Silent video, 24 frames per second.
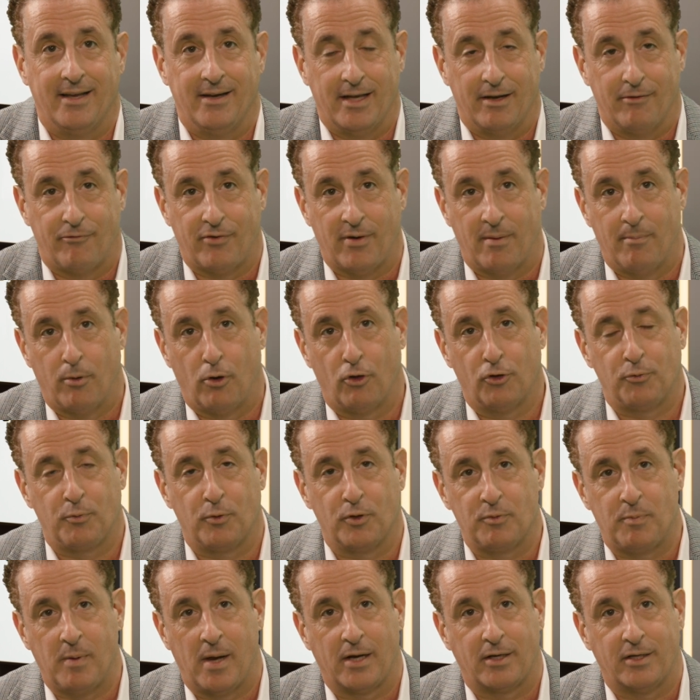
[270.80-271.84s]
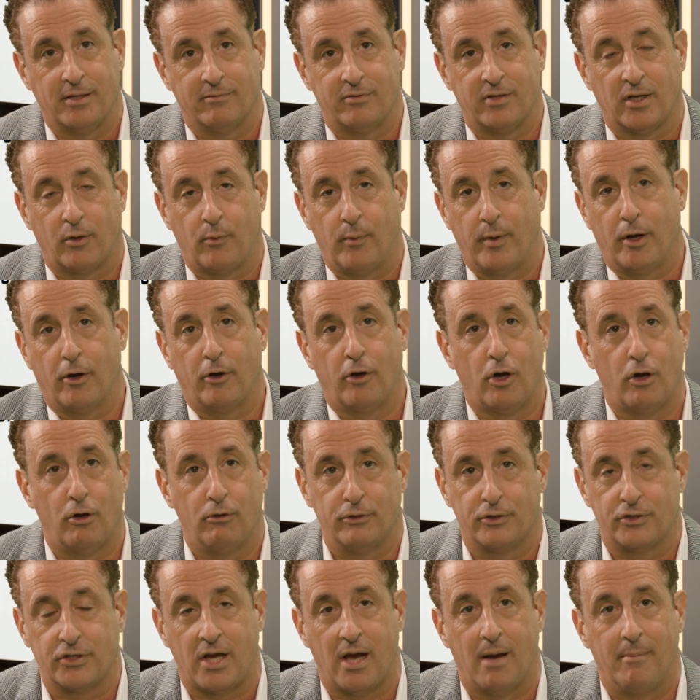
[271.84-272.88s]
from both perspectives, we don't know
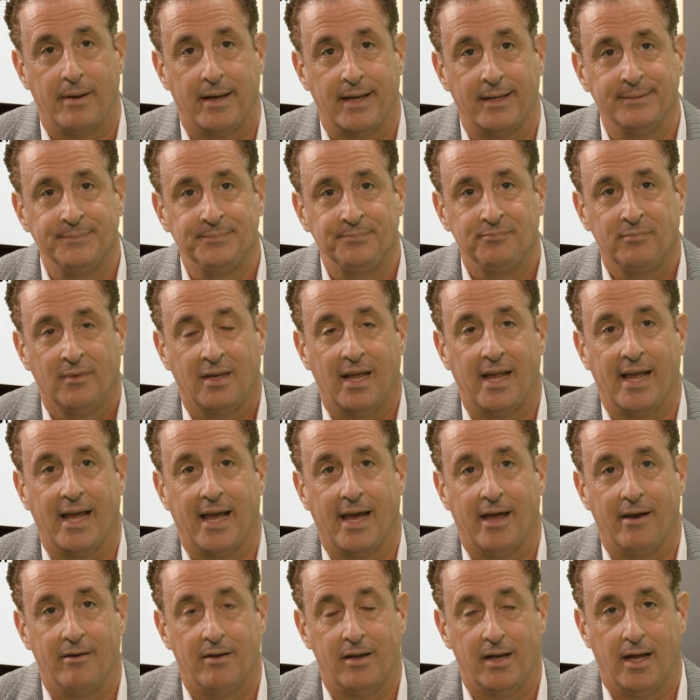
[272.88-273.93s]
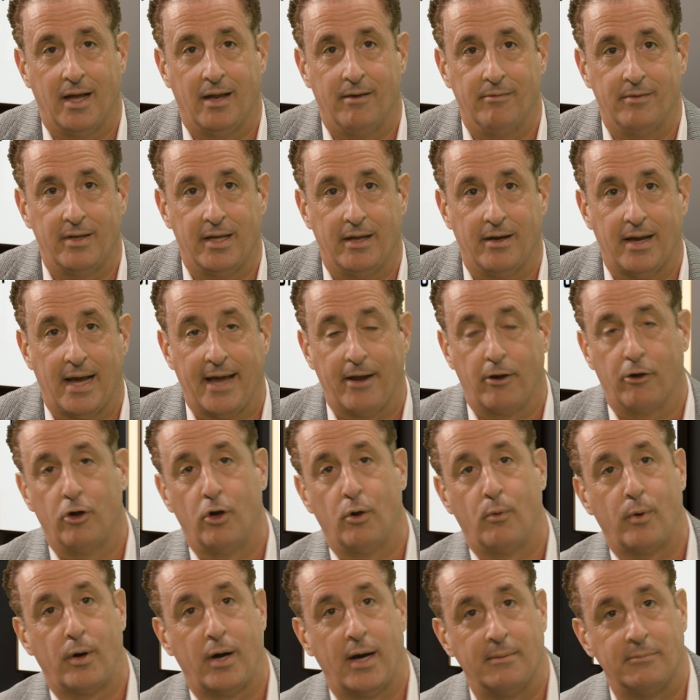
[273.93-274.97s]
who's coming, and I don't know
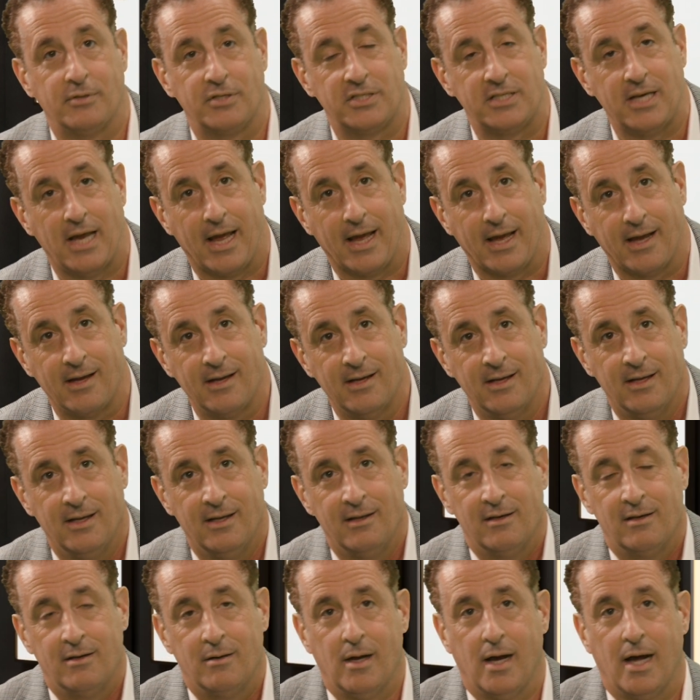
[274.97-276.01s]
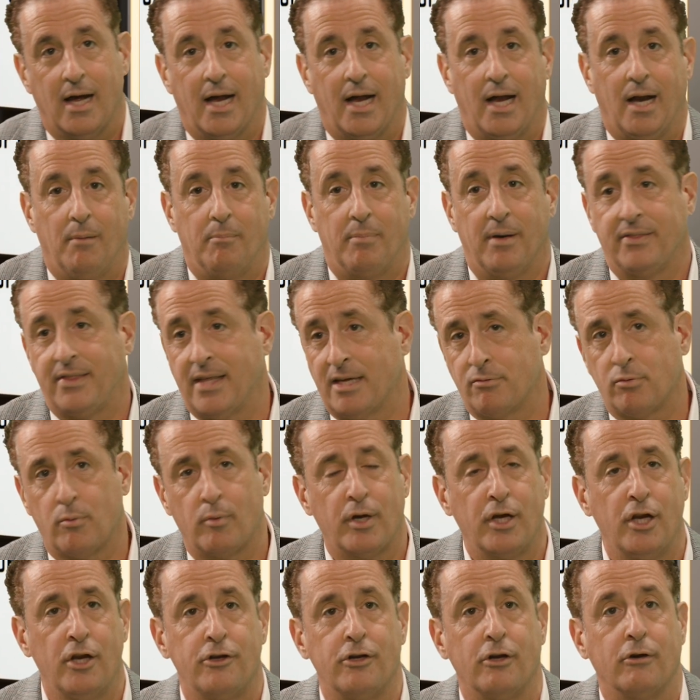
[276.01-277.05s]
where I'm staying, but that's what we're
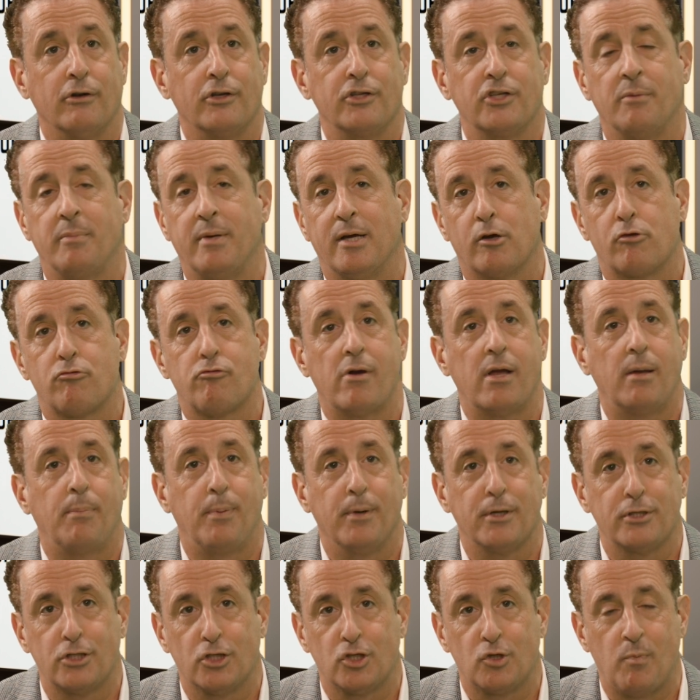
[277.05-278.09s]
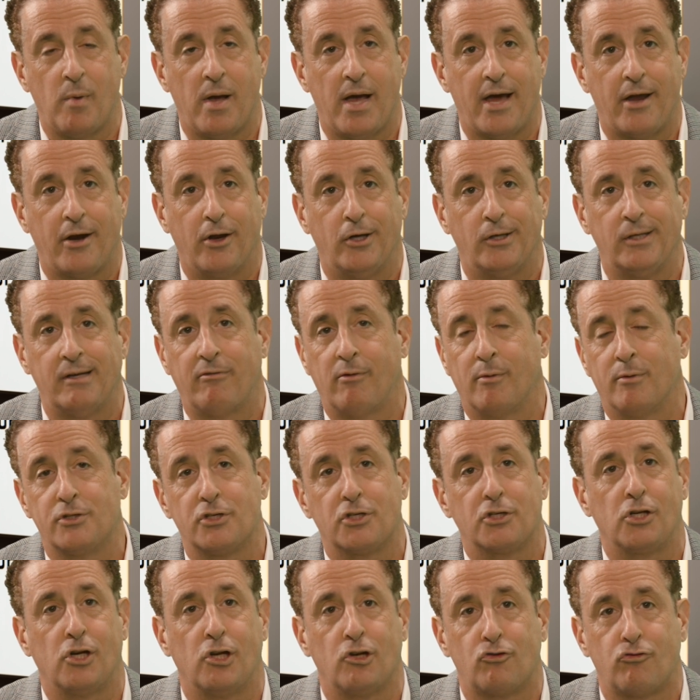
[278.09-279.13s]
going to do. It's going to be a great business model. Everyone's
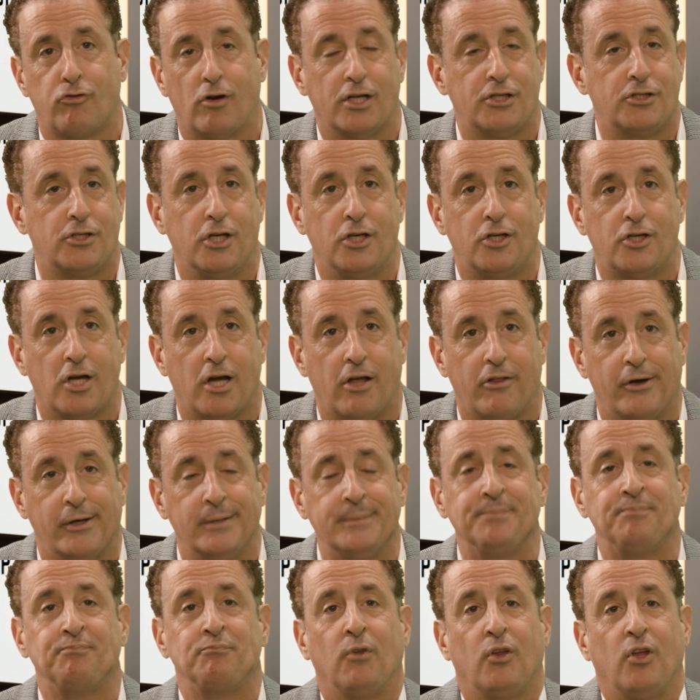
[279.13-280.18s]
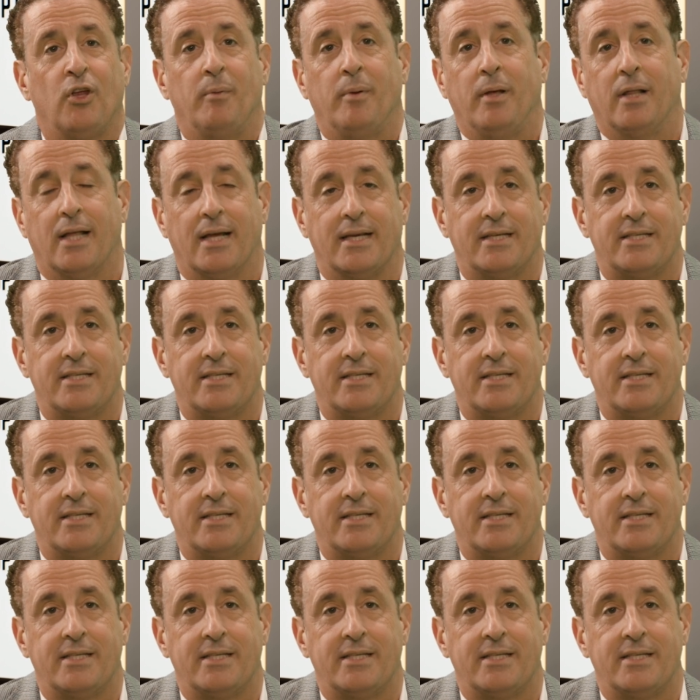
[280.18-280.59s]
just going to trust each other. You'd be like,